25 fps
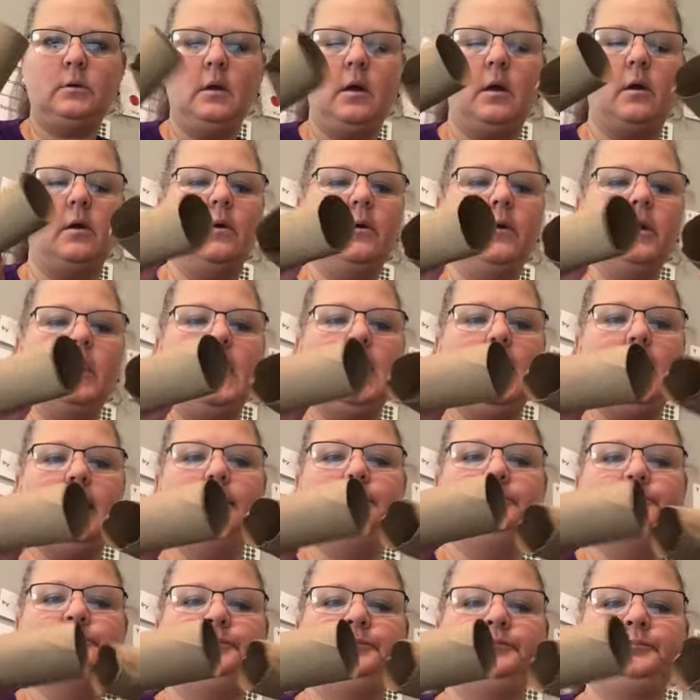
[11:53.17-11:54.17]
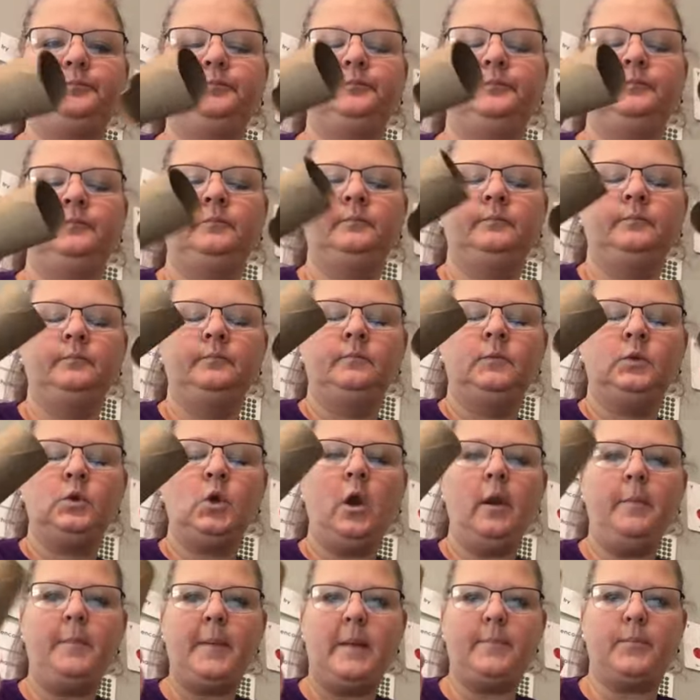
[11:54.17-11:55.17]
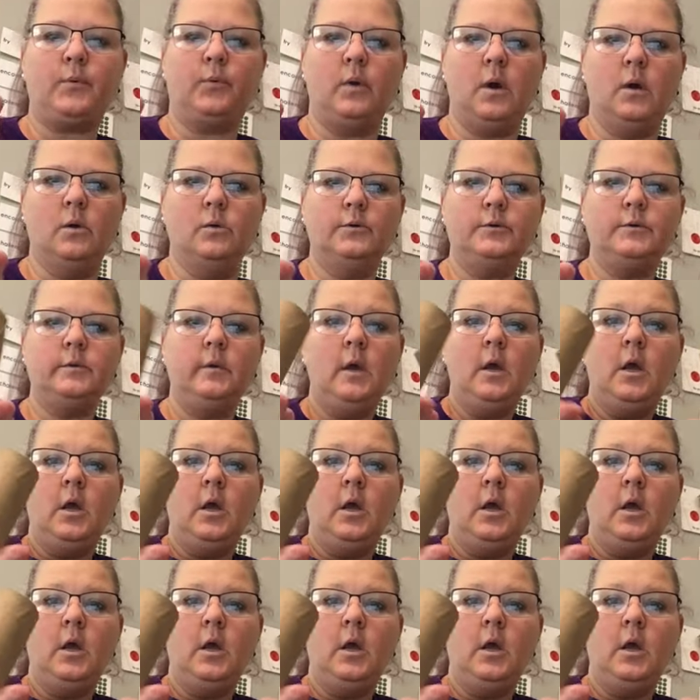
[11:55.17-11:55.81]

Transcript: or er, um, toilet paper rolls.